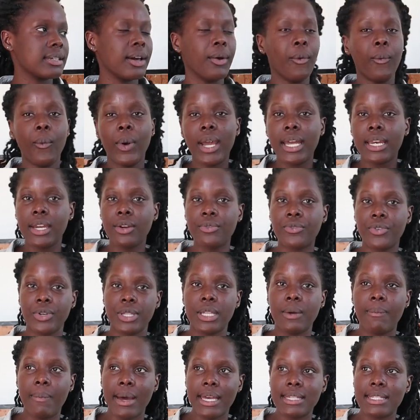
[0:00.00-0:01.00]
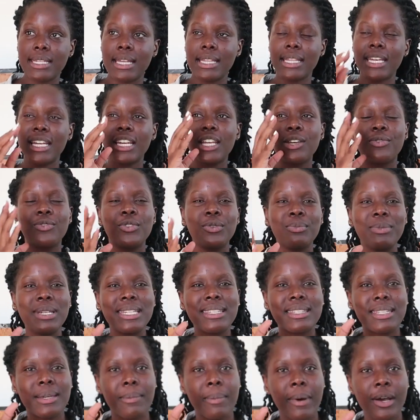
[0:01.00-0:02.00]
waiting the bus, and then if you
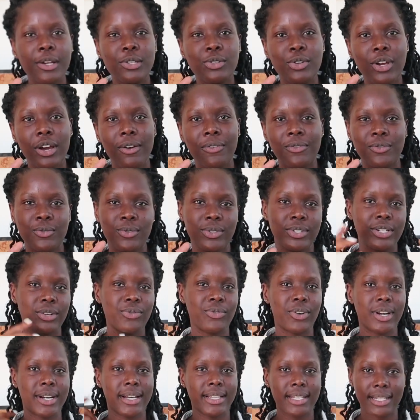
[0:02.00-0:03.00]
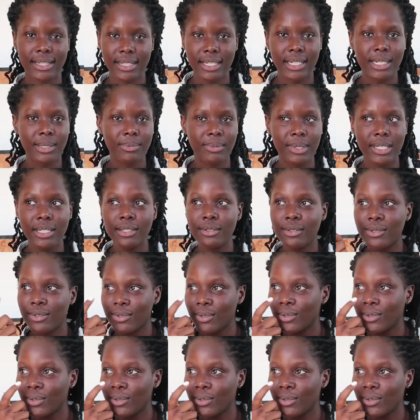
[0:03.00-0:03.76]
miss the bus, you have to stay for another 30 minutes.